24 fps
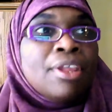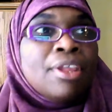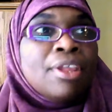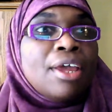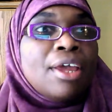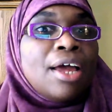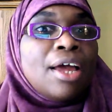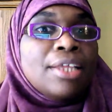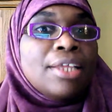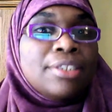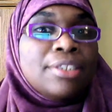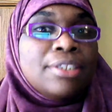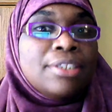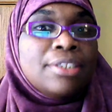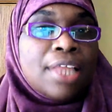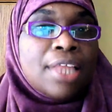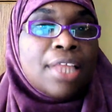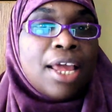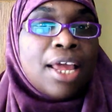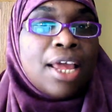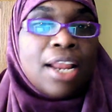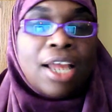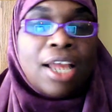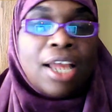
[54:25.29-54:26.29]
I see
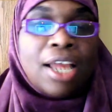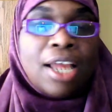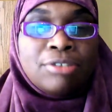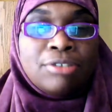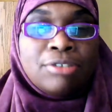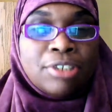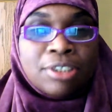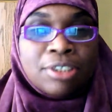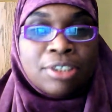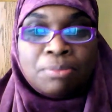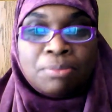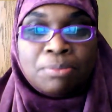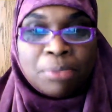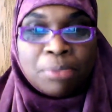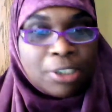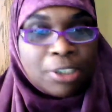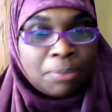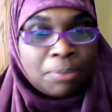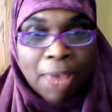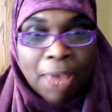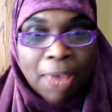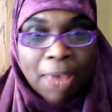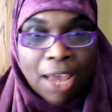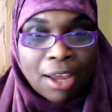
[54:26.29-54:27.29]
that. I used to
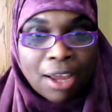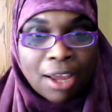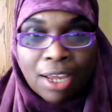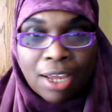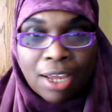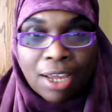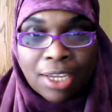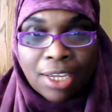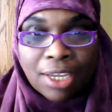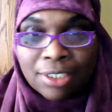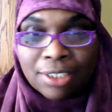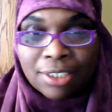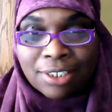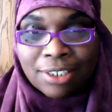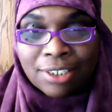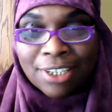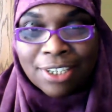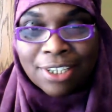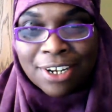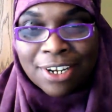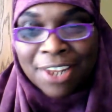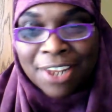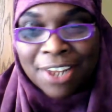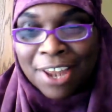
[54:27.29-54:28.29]
push back against
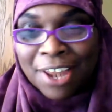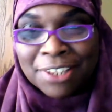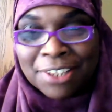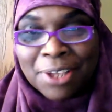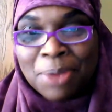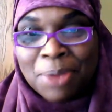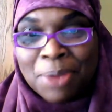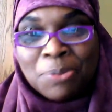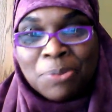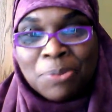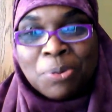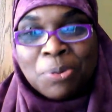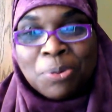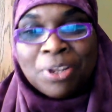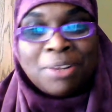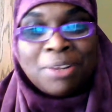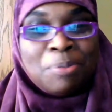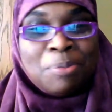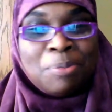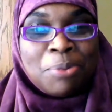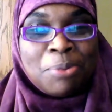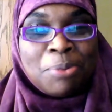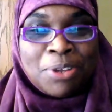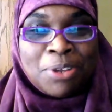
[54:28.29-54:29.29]
it a lot of times when
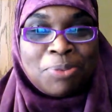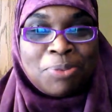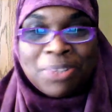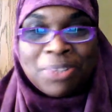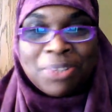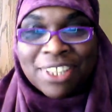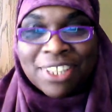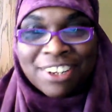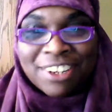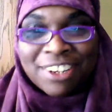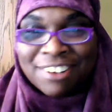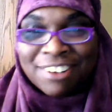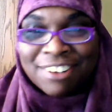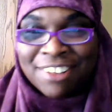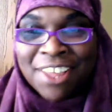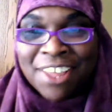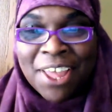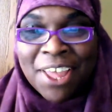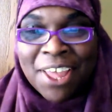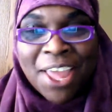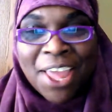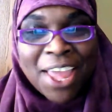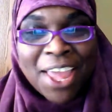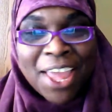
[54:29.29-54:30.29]
the boys were little,
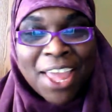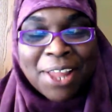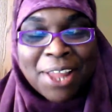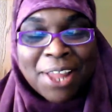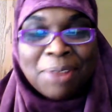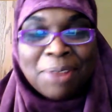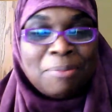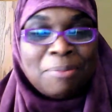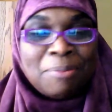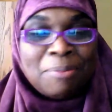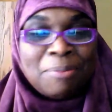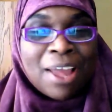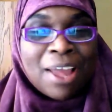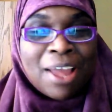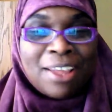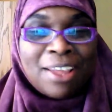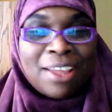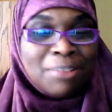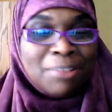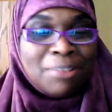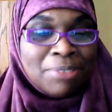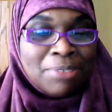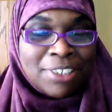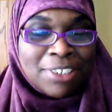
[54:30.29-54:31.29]
and my
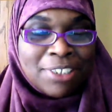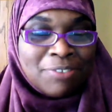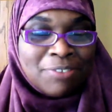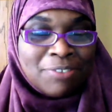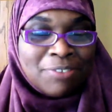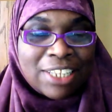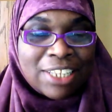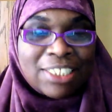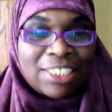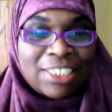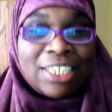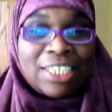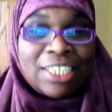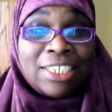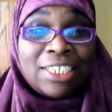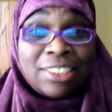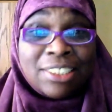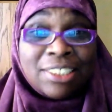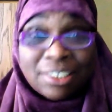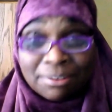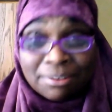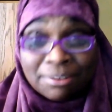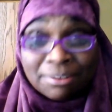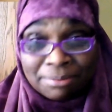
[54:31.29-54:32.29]
husband just finally said,
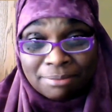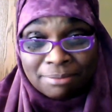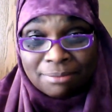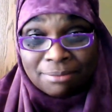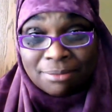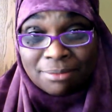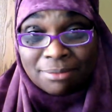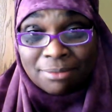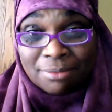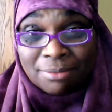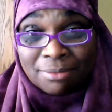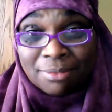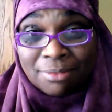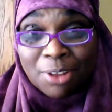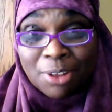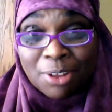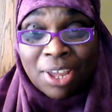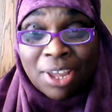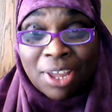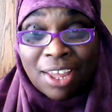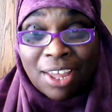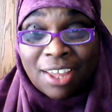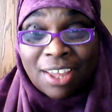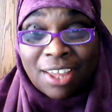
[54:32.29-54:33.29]
"Listen,
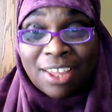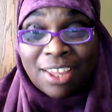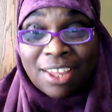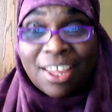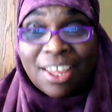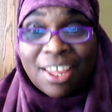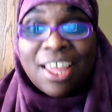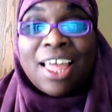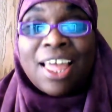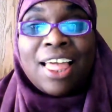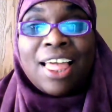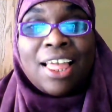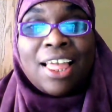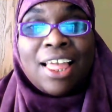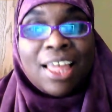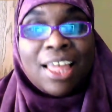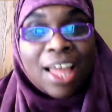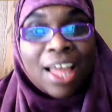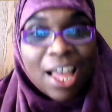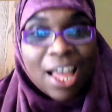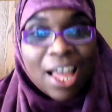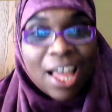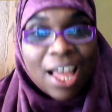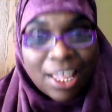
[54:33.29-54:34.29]
okay,
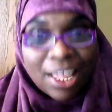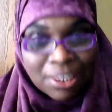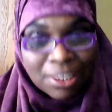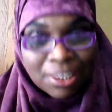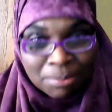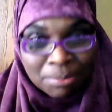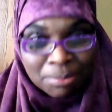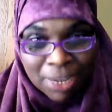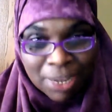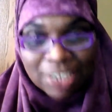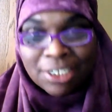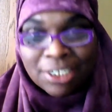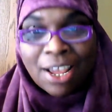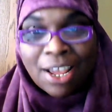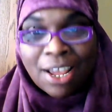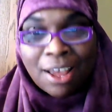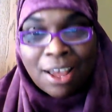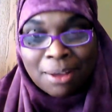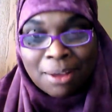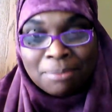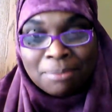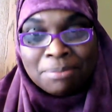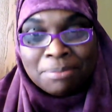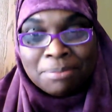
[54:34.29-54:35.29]
it's my
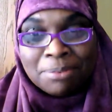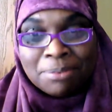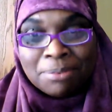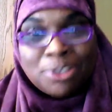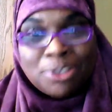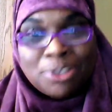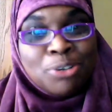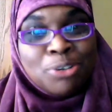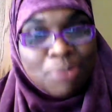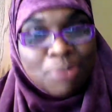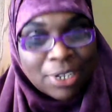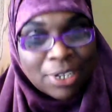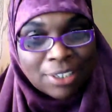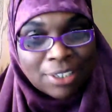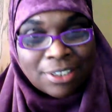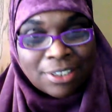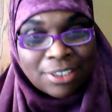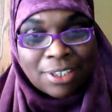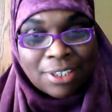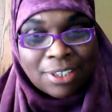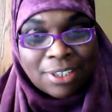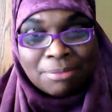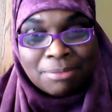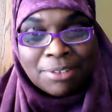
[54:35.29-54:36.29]
job to raise
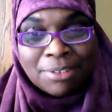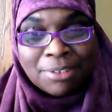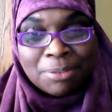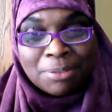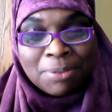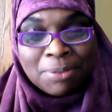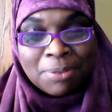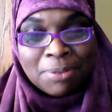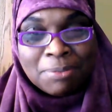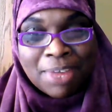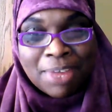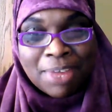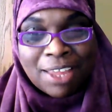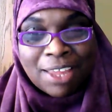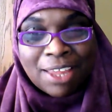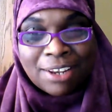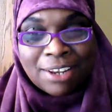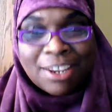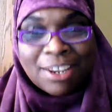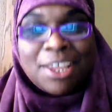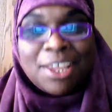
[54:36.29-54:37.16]
them to be men.